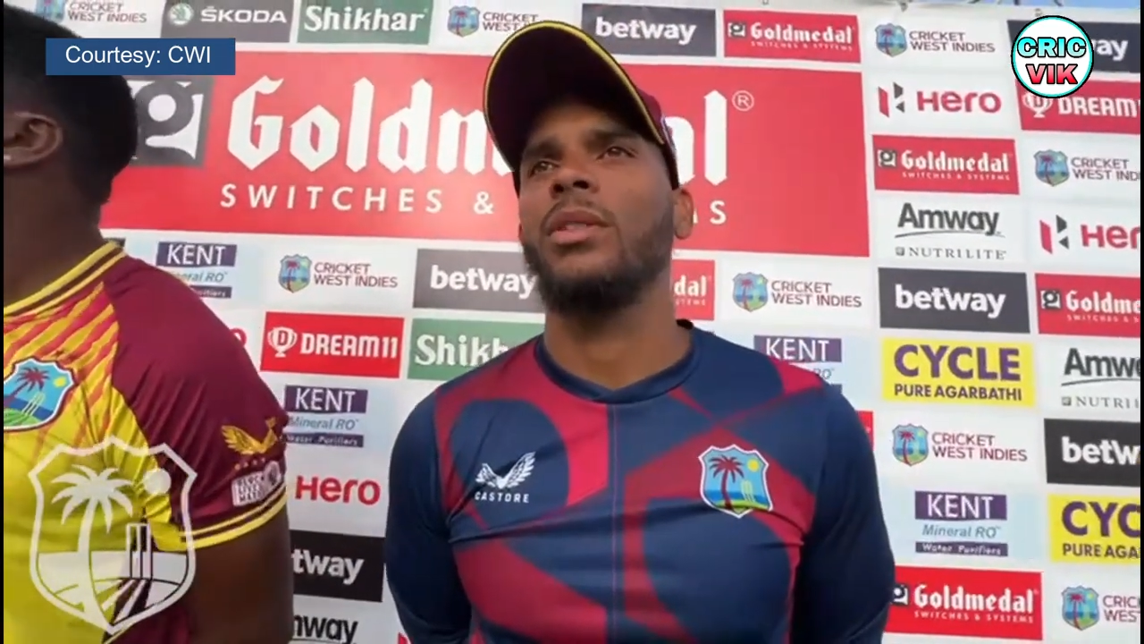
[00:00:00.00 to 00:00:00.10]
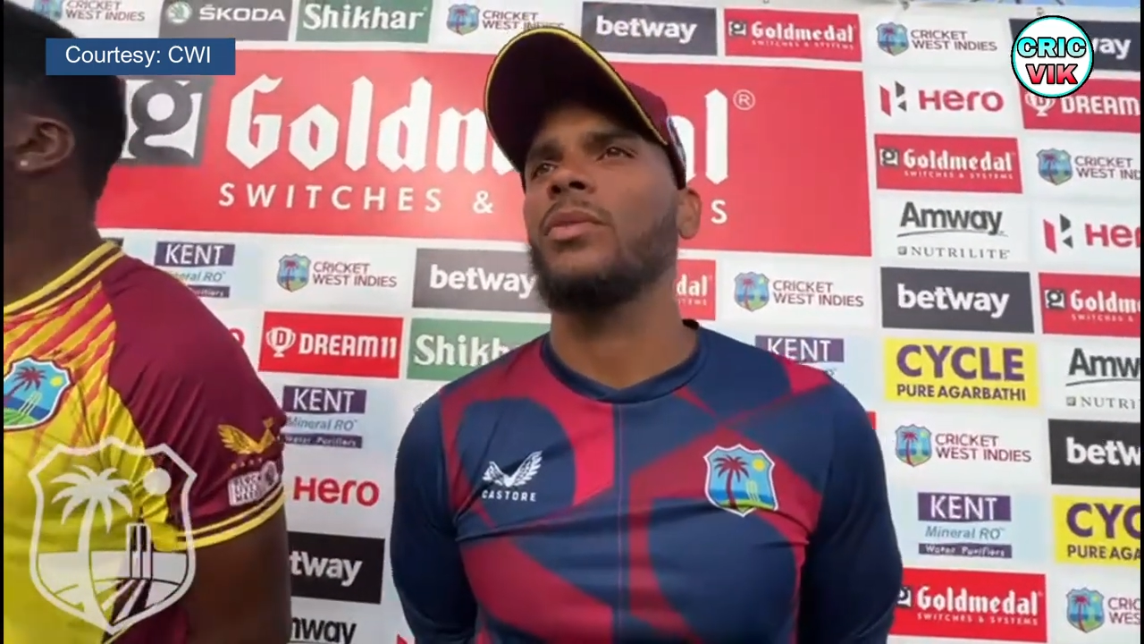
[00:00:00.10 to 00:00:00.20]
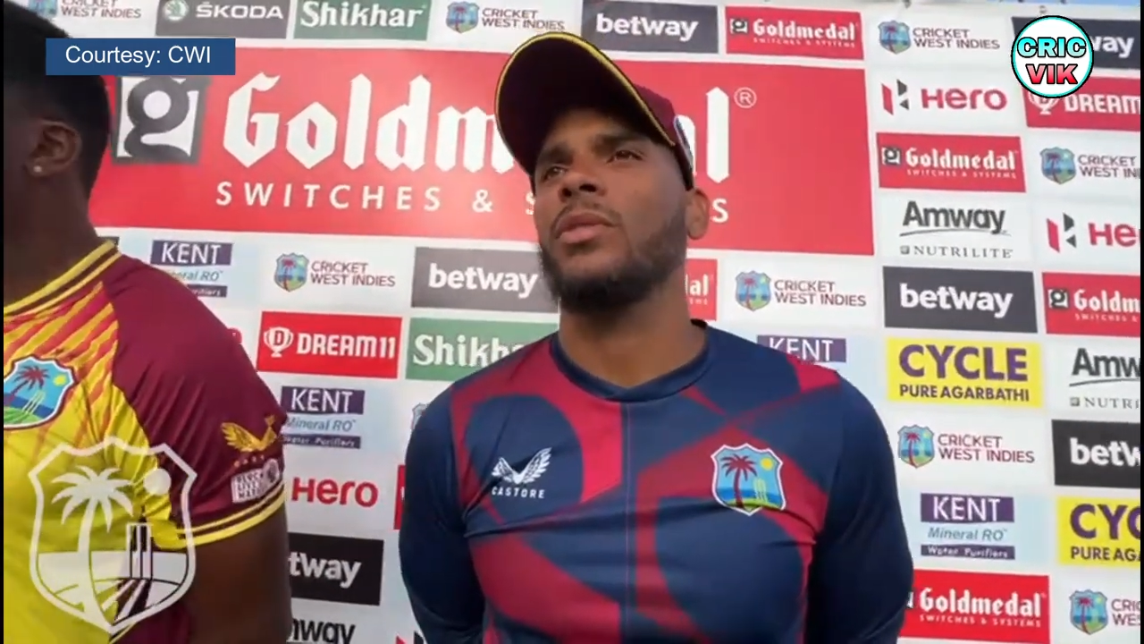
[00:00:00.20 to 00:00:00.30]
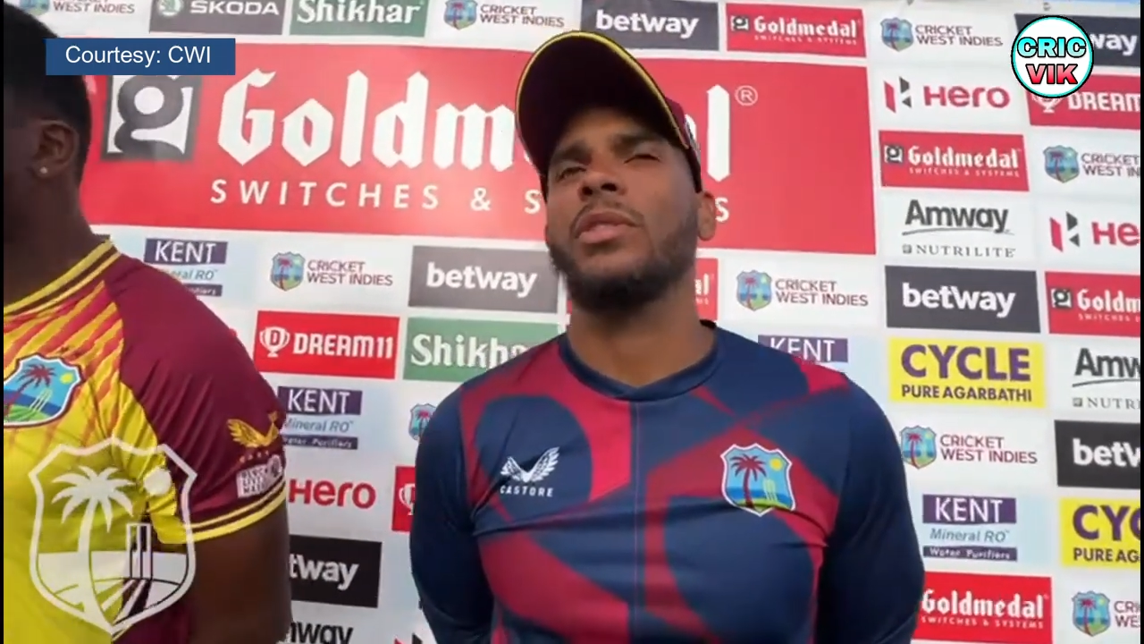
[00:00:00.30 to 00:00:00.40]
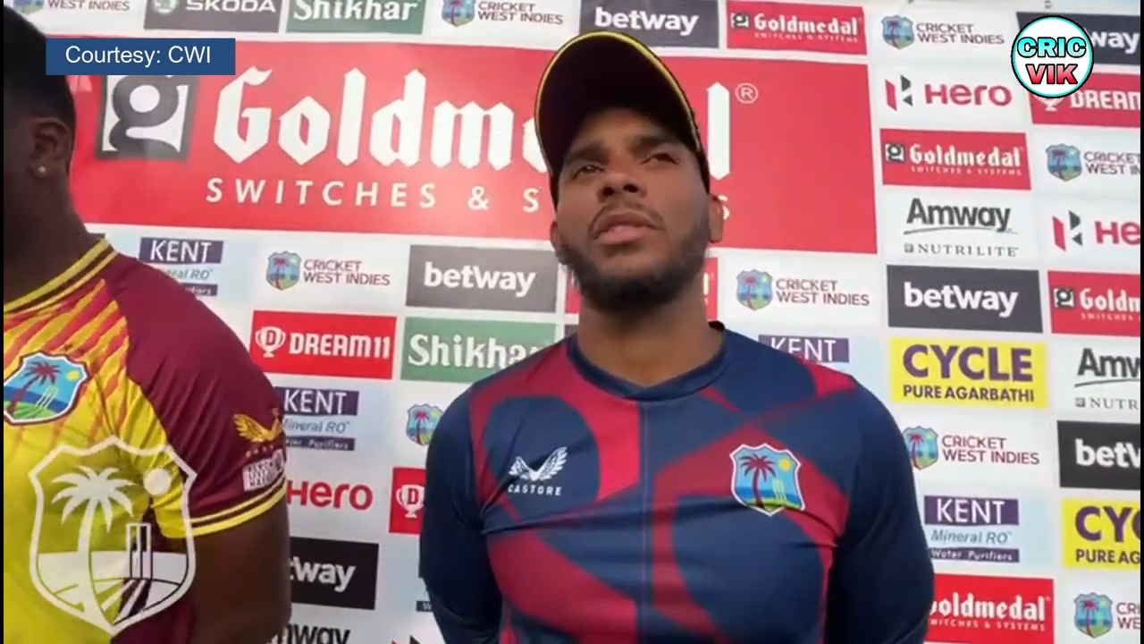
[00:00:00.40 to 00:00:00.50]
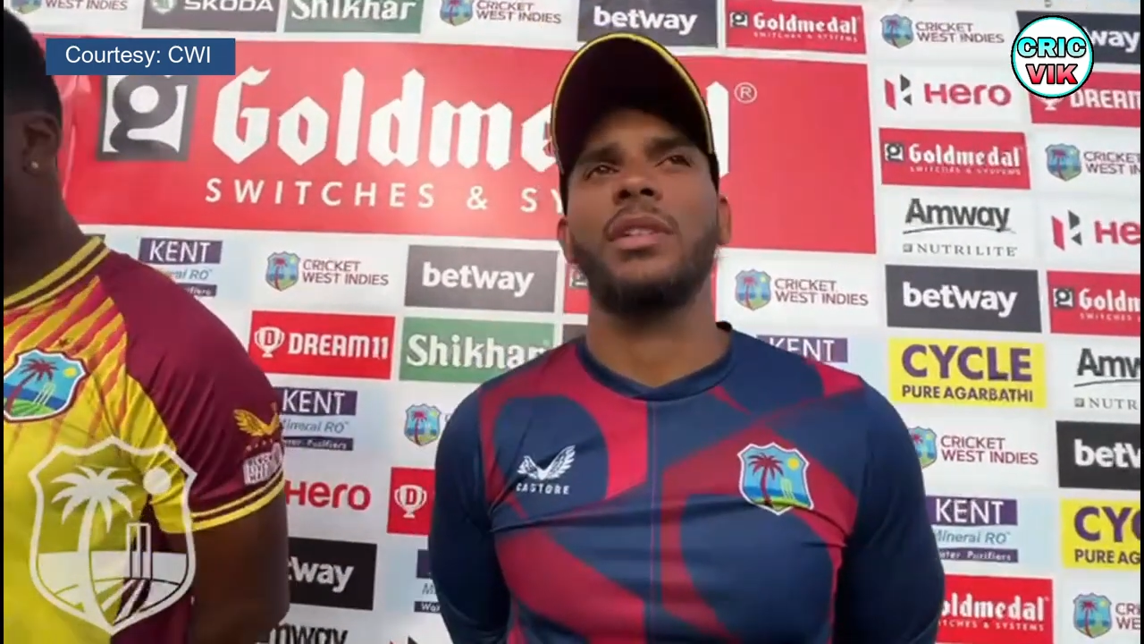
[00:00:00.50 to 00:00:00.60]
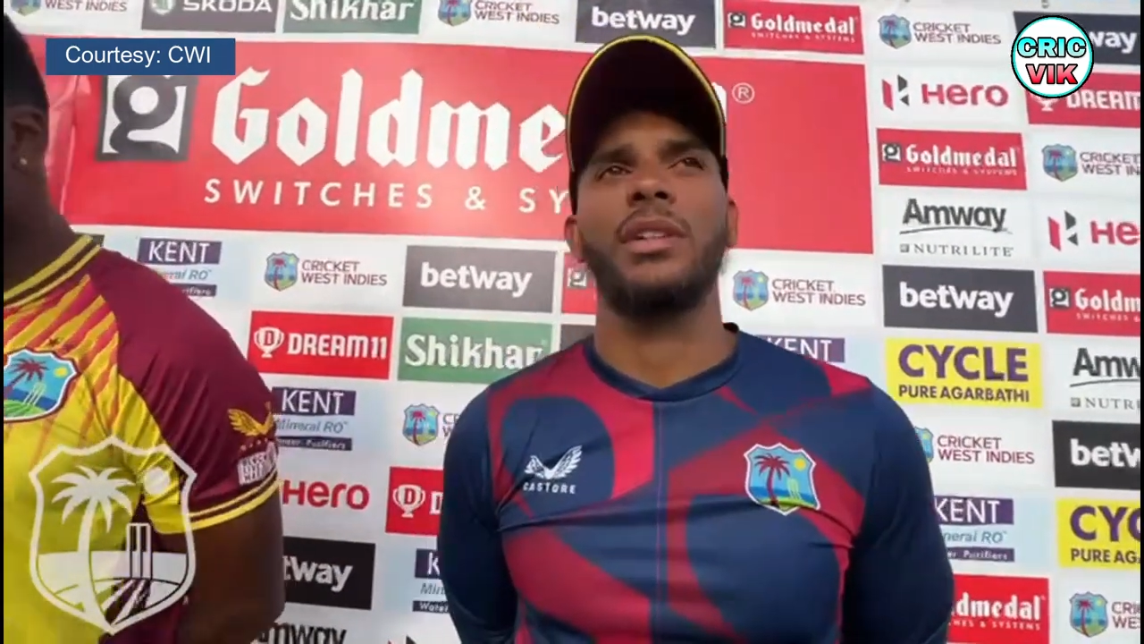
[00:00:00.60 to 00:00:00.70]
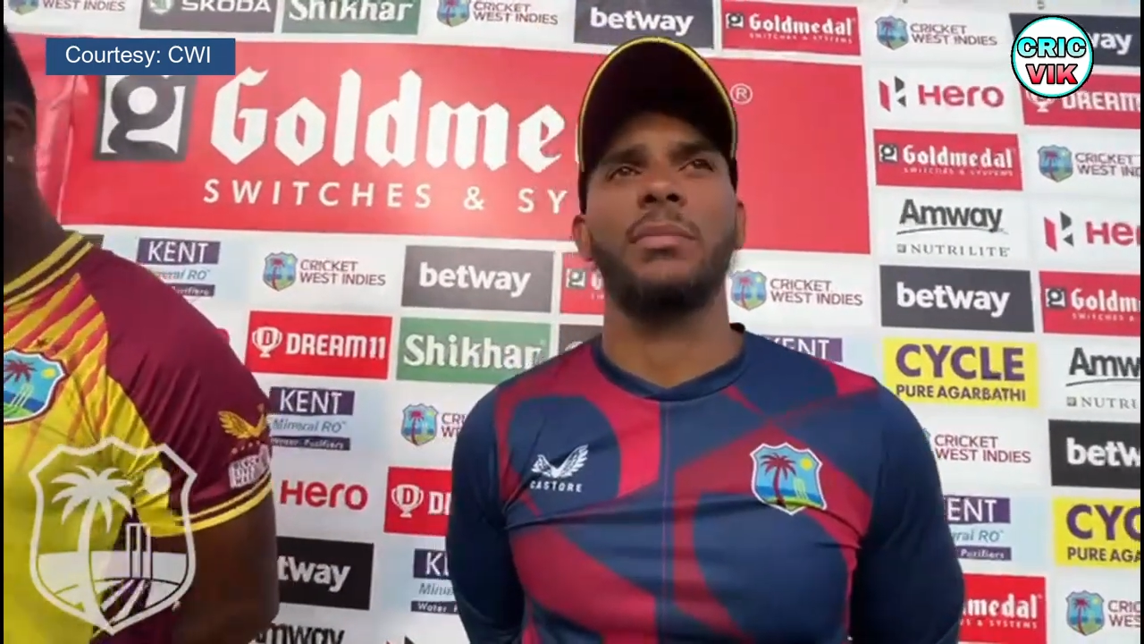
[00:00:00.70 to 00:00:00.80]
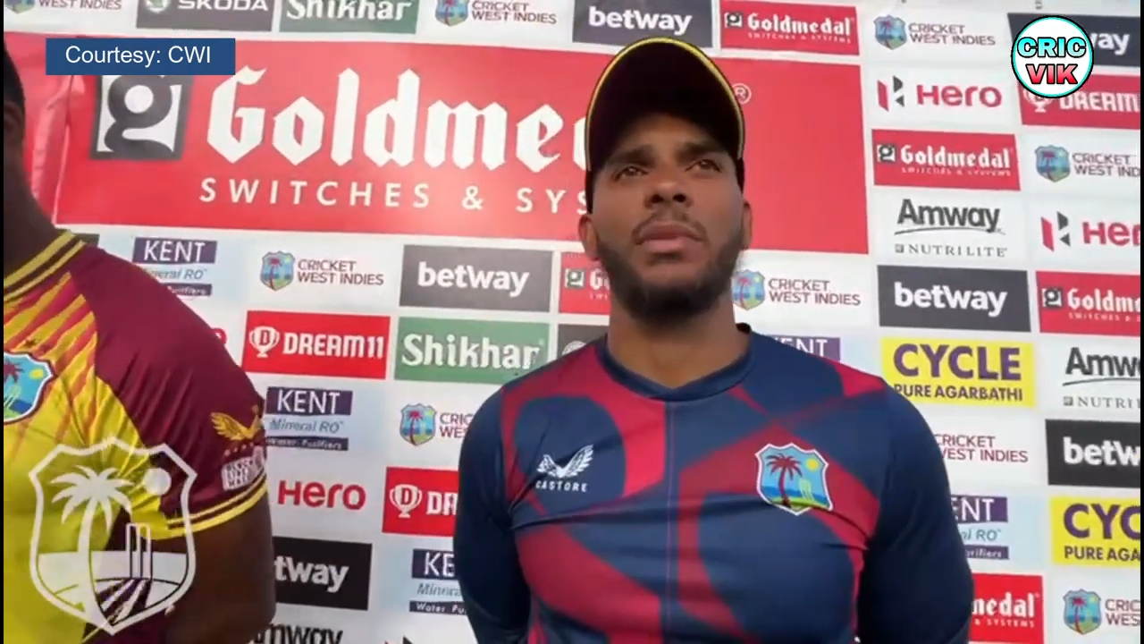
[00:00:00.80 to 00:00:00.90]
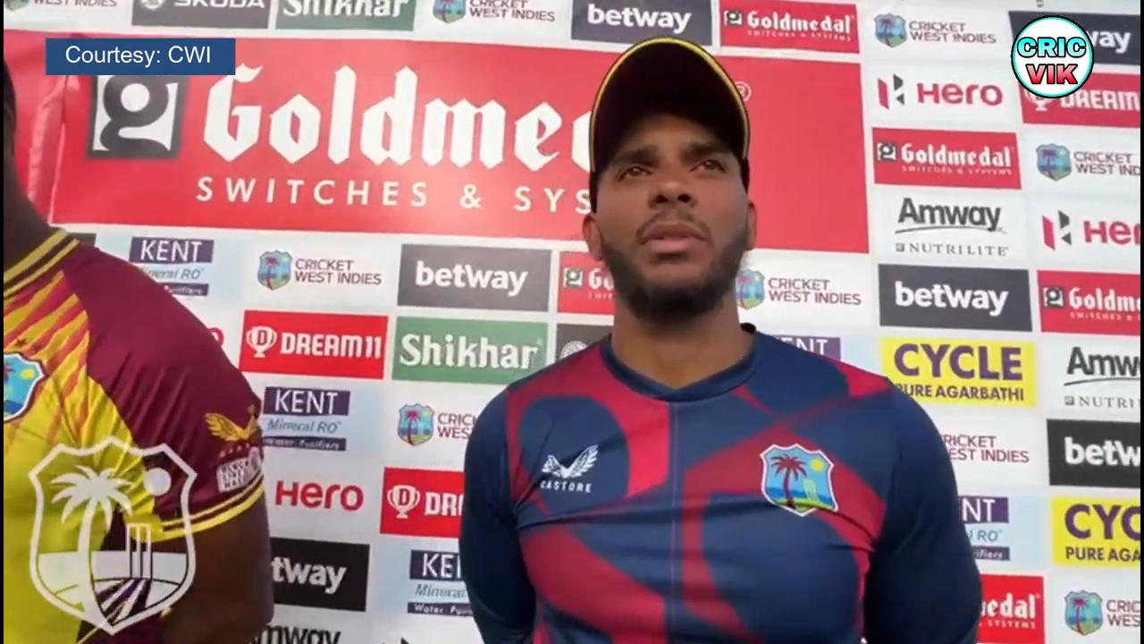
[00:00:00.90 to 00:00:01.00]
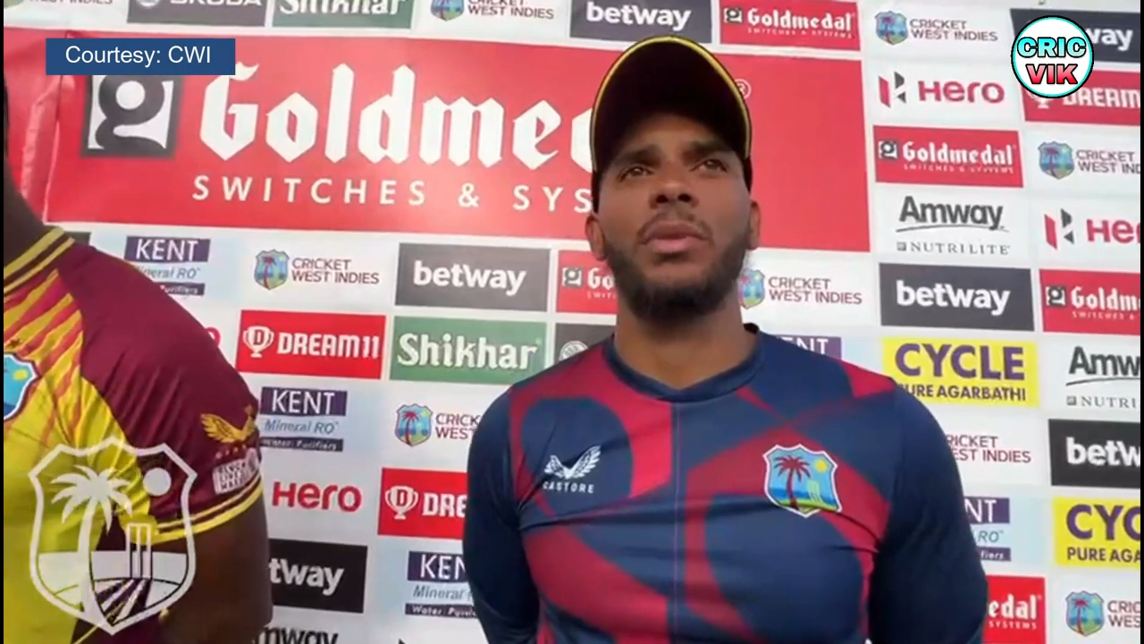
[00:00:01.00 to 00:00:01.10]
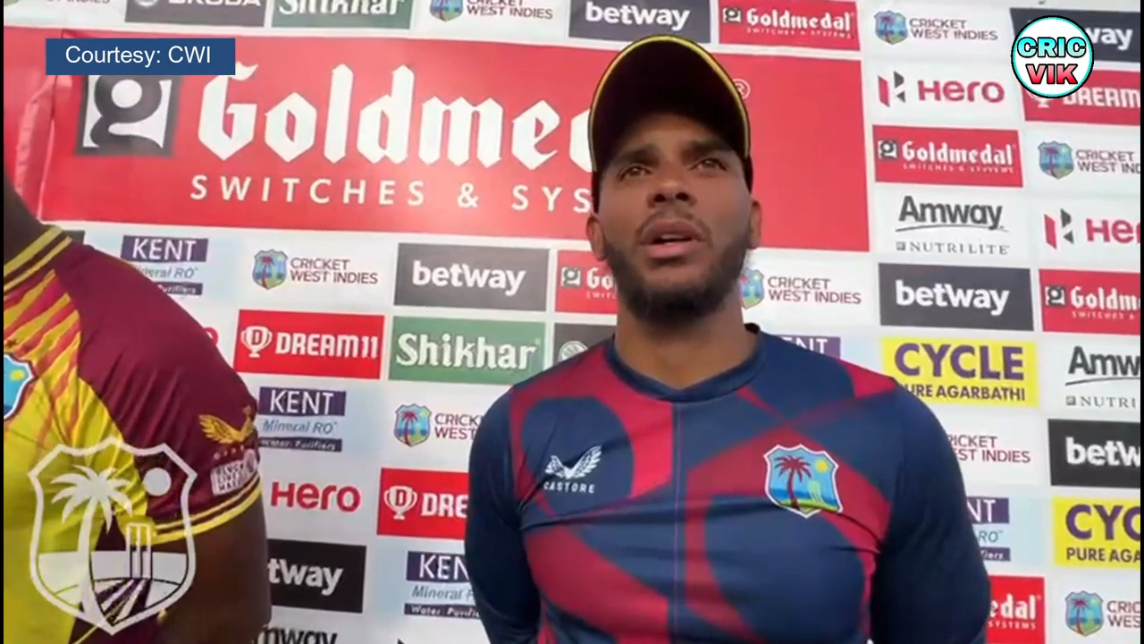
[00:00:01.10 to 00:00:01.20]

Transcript: Of course, we